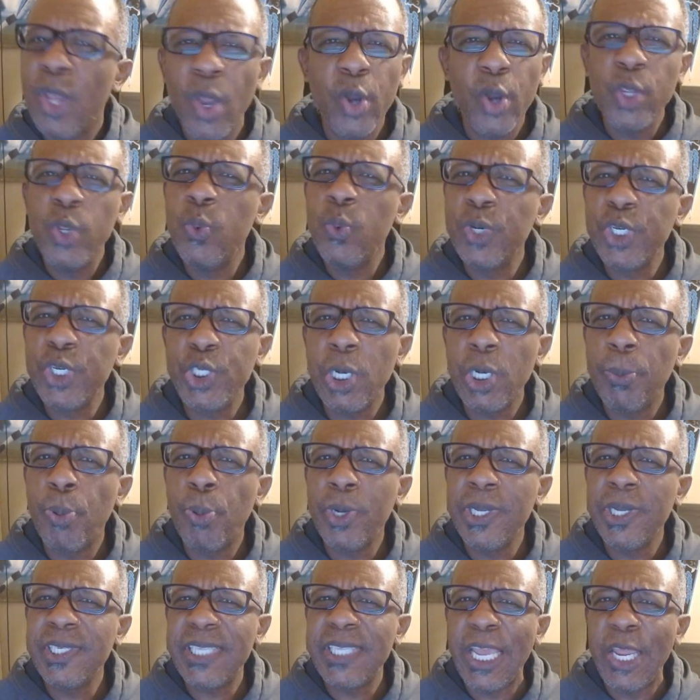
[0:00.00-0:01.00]
Are you a
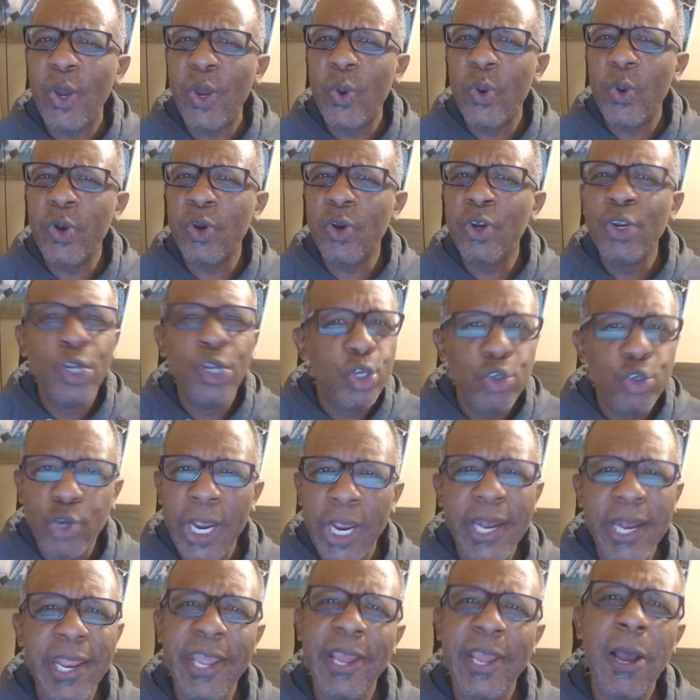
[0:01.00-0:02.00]
SharePoint site owner
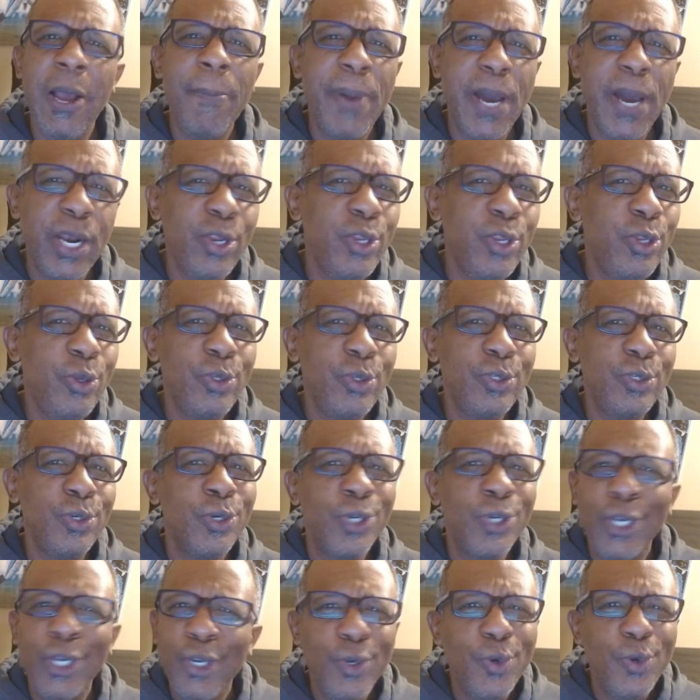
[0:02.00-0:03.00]
trying to help out a
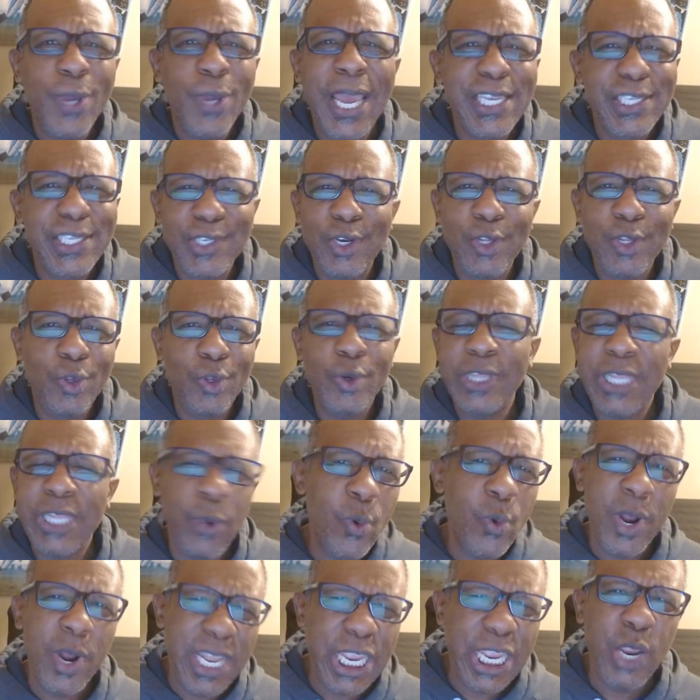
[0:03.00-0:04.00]
user who has an alert they
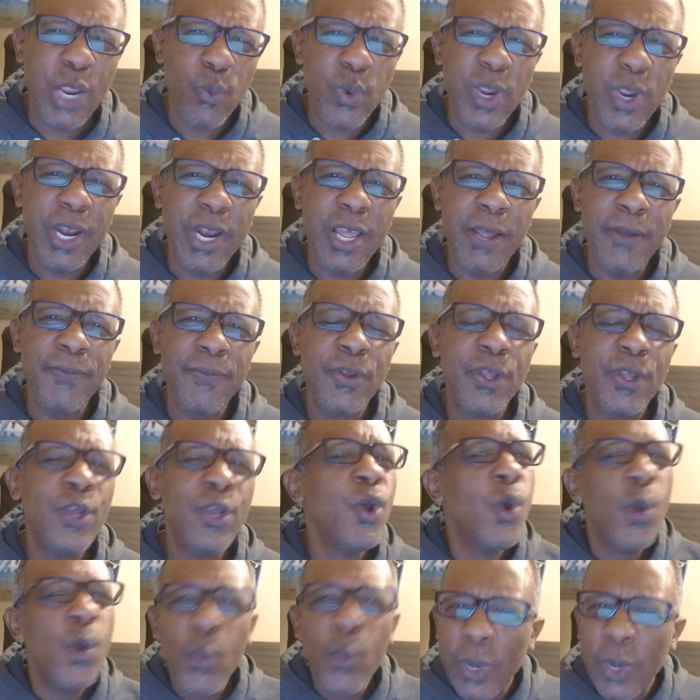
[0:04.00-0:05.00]
want to get rid of?
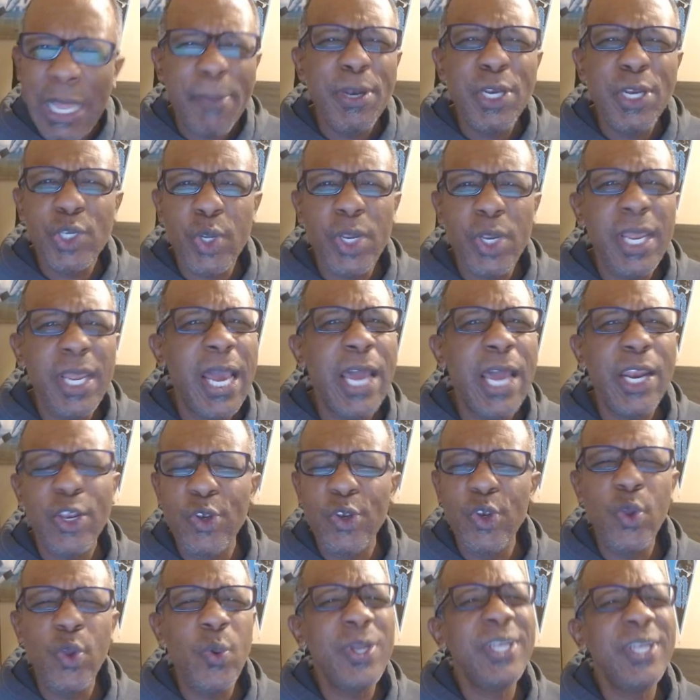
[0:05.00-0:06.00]
Well, I'm going to show you how to
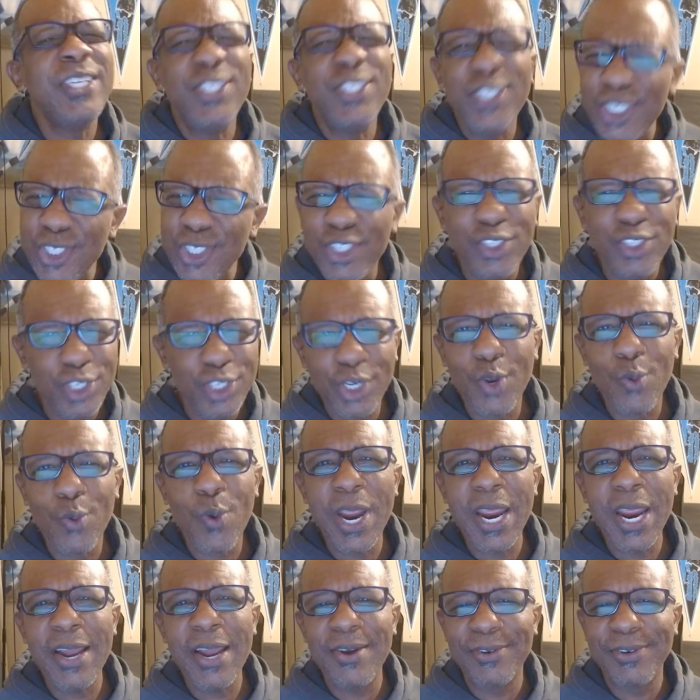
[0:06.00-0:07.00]
do it. Just stick
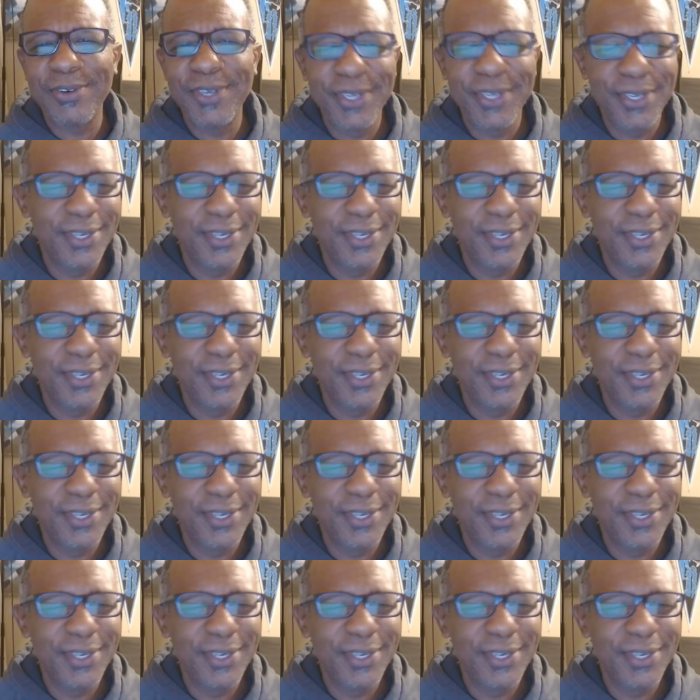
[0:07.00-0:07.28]
around.